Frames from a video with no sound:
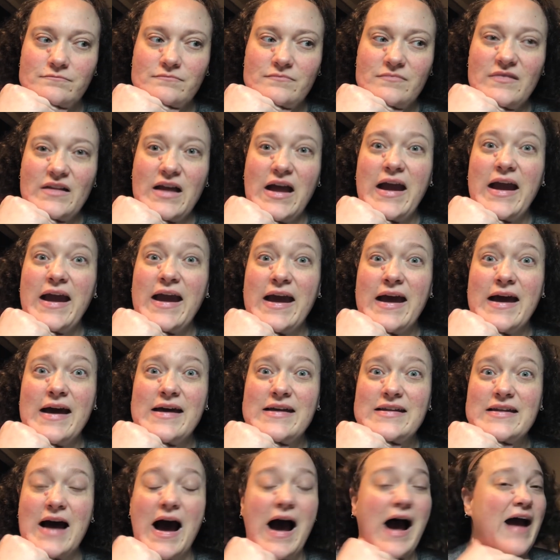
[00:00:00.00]
And
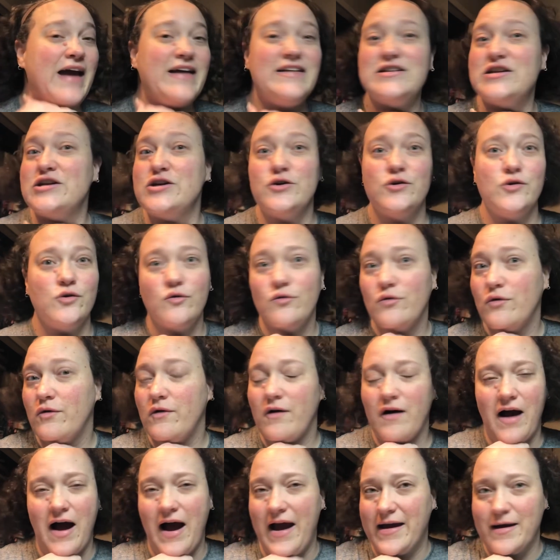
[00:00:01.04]
I knew I
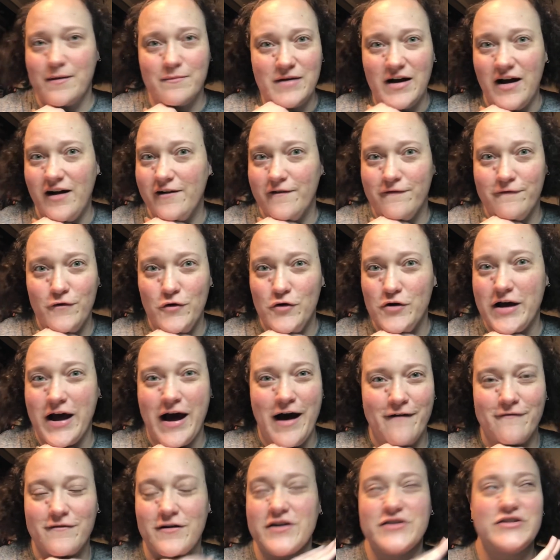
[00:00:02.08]
am not a full
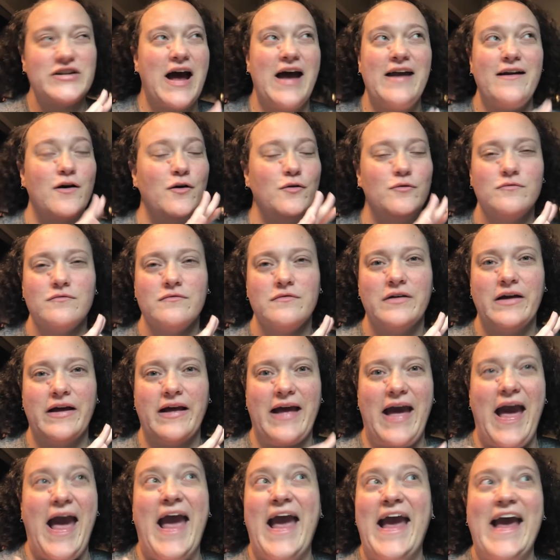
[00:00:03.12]
coverage.
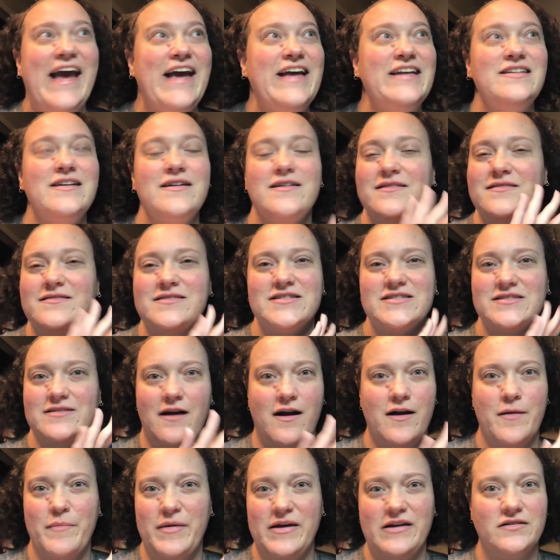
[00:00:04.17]
Haid does not
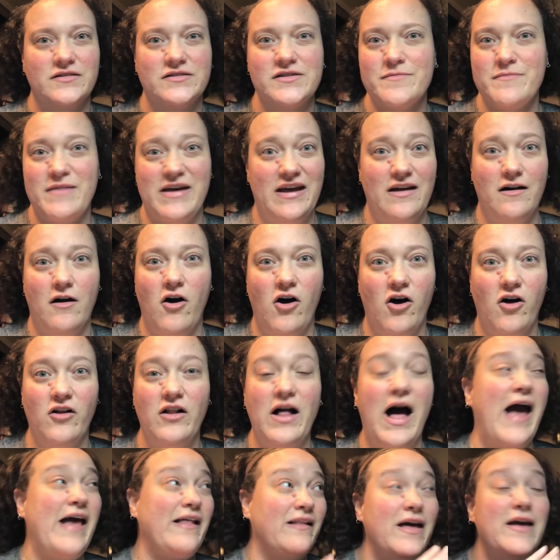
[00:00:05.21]
appeal to me at all. I
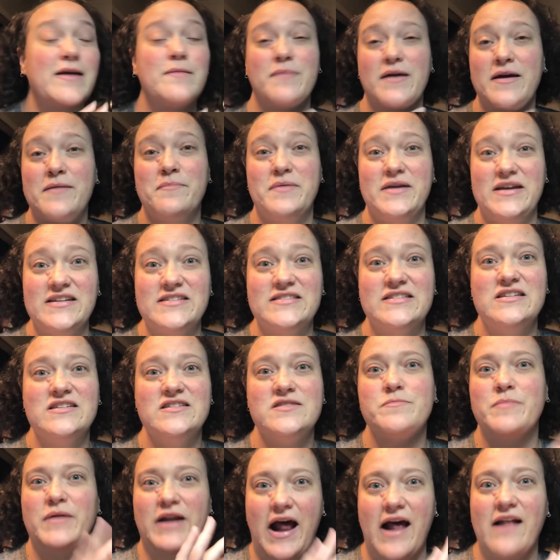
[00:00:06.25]
like big pieces, but
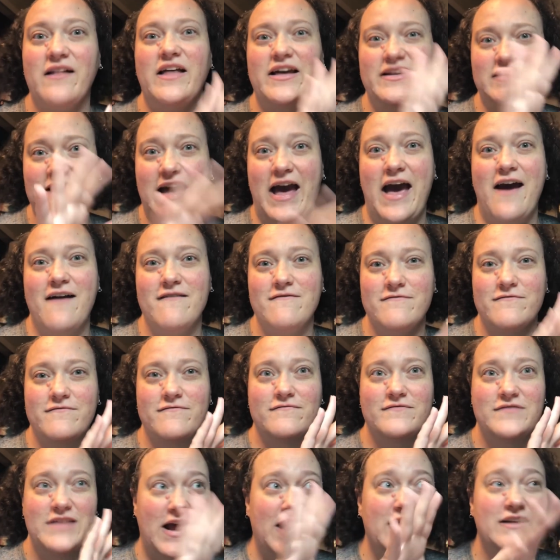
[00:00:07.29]
I like to have
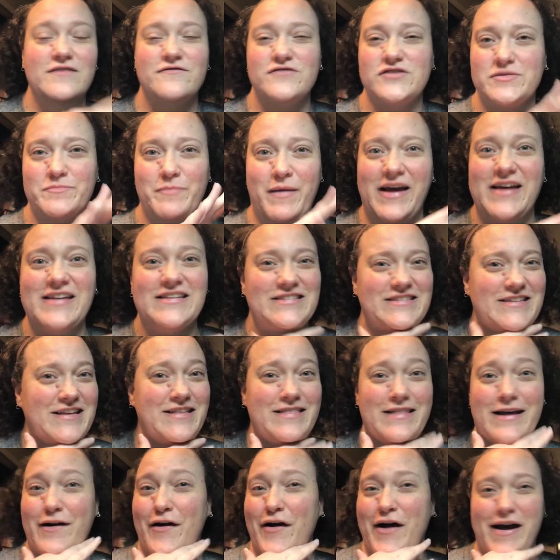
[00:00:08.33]
negative space in there.
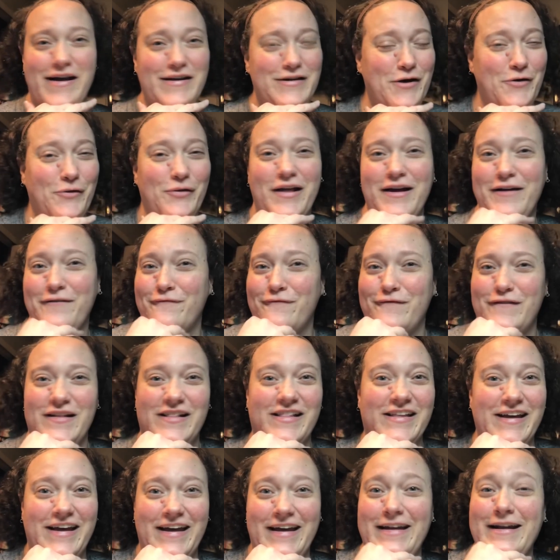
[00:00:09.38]
I don't like filling
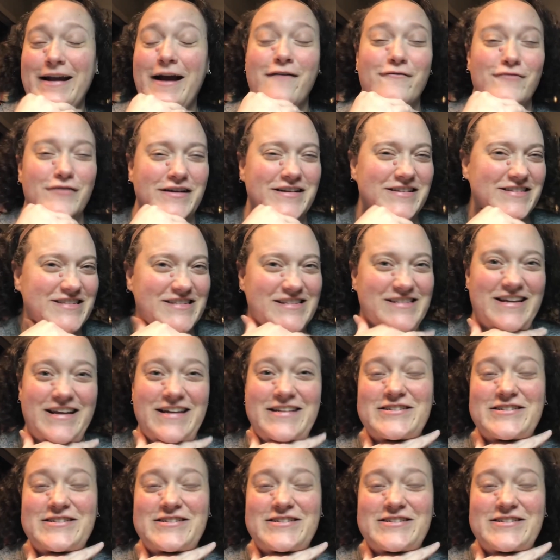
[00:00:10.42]
in every stitch.